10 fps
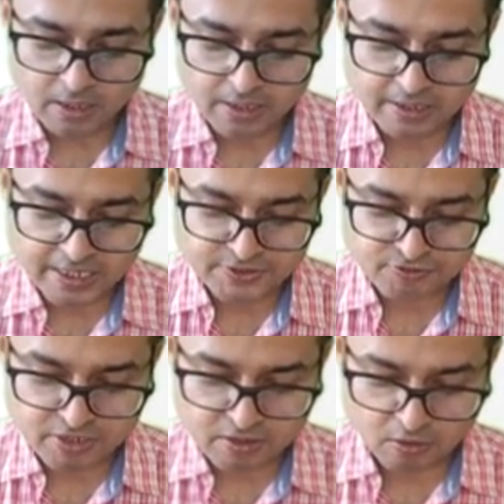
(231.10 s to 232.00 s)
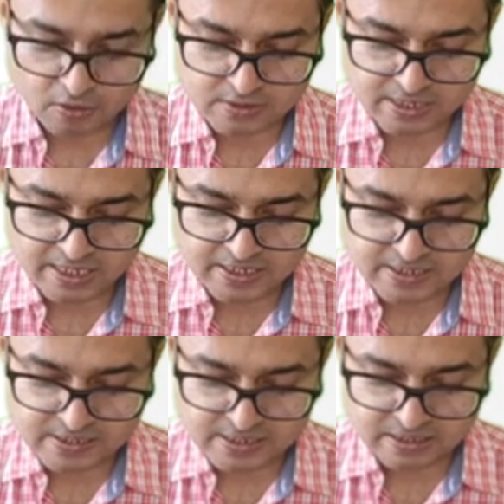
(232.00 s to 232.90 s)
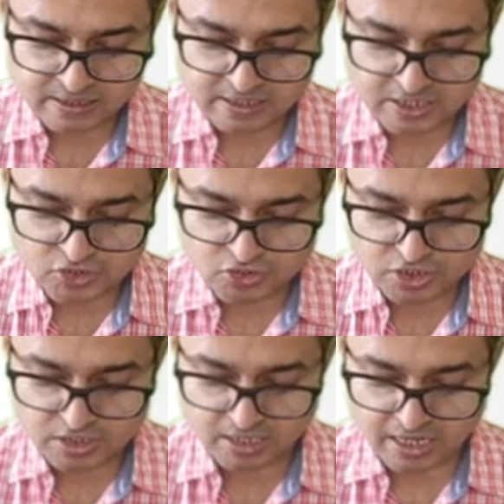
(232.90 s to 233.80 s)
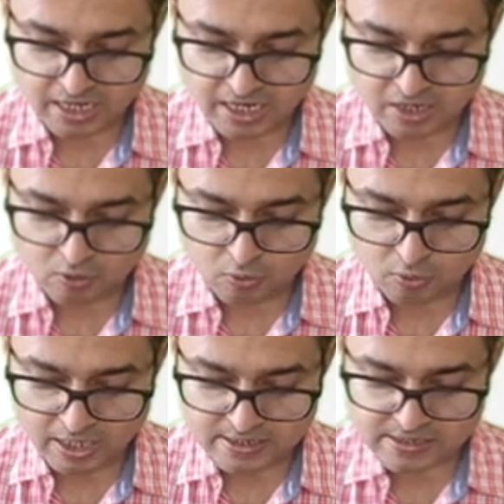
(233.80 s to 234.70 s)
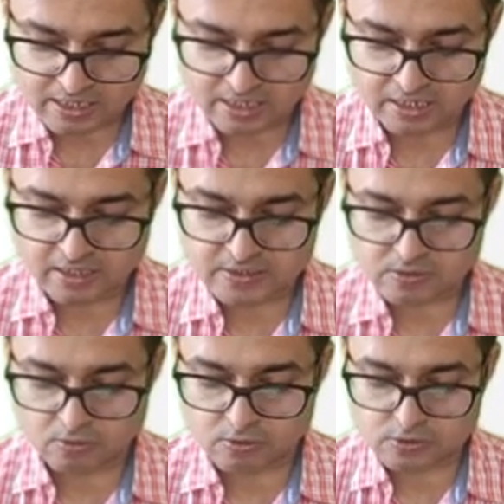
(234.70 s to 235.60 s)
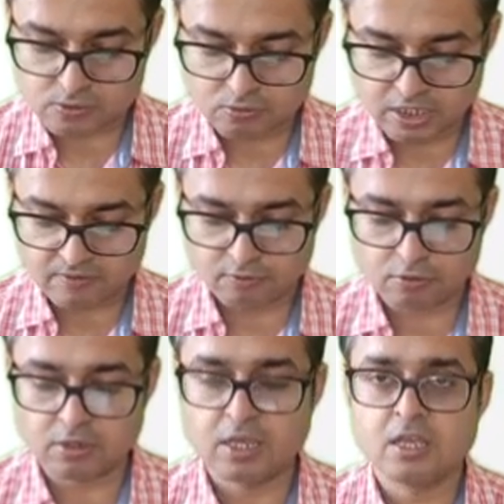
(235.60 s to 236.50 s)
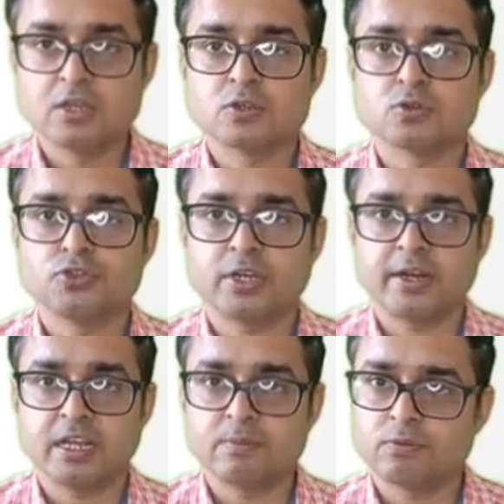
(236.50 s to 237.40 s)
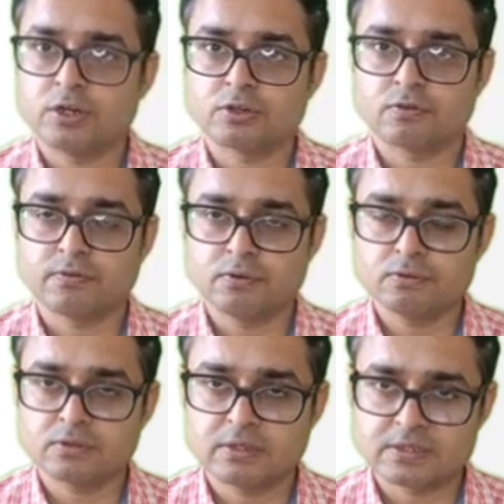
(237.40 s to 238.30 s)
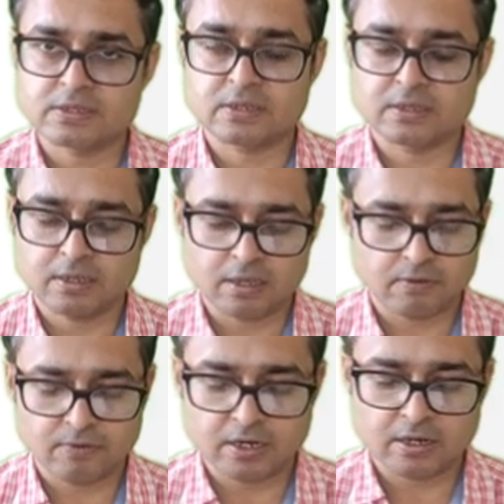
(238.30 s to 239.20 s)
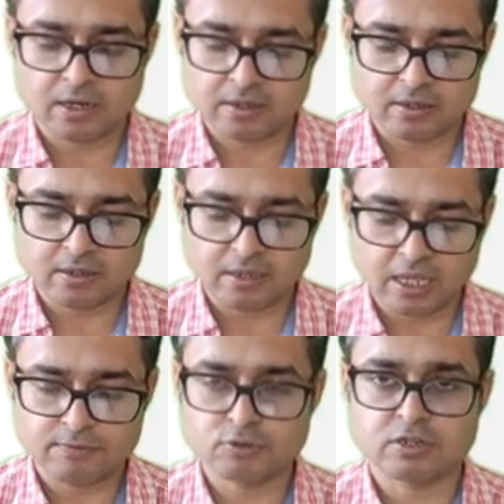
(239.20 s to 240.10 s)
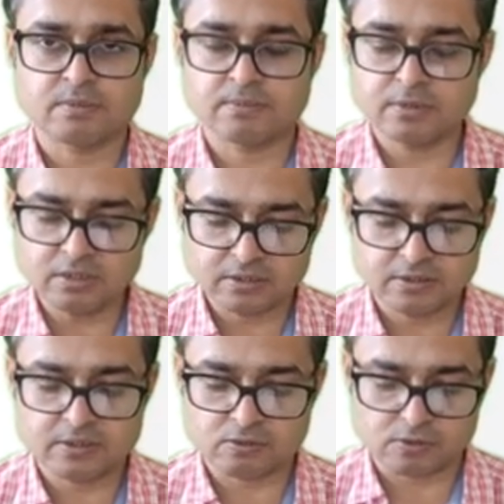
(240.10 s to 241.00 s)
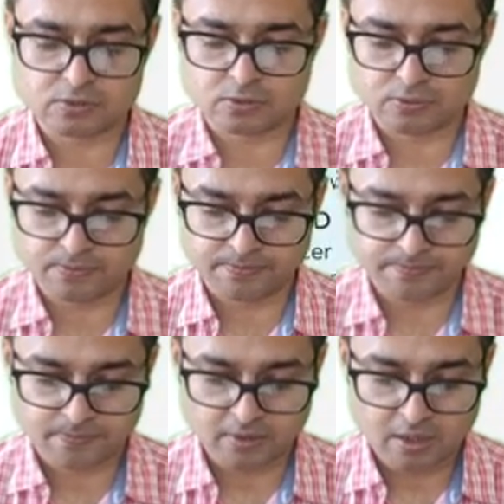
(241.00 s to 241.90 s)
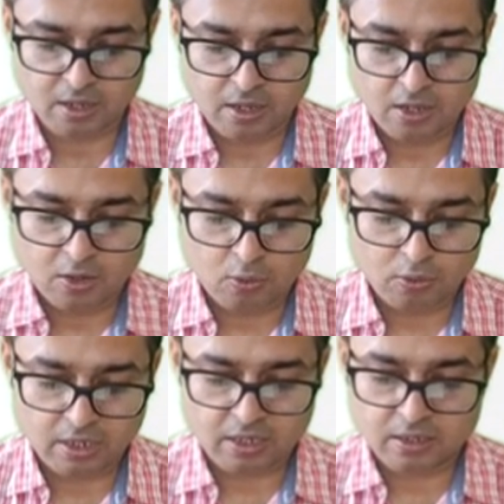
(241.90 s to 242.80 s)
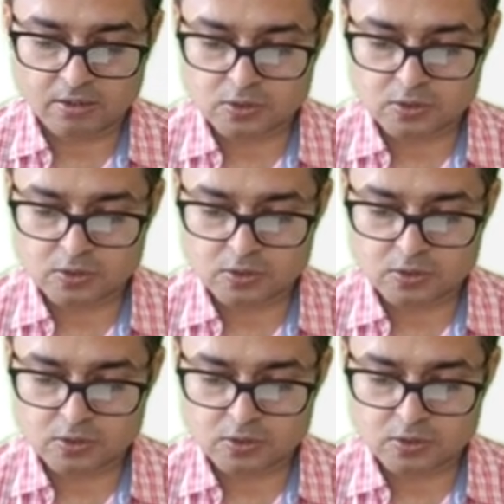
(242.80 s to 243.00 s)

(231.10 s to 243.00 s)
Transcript: Nitric oxide synthetase gene NOSI is also involved. So genetic point of view, this one have to remember this also. Okay,